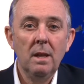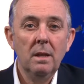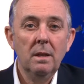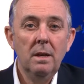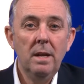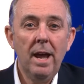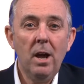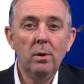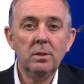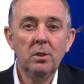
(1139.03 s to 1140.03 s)

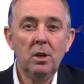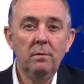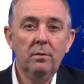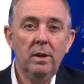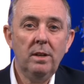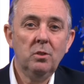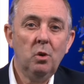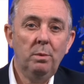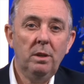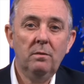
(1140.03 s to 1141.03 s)
Now it's time for our
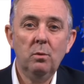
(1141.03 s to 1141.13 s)
topic for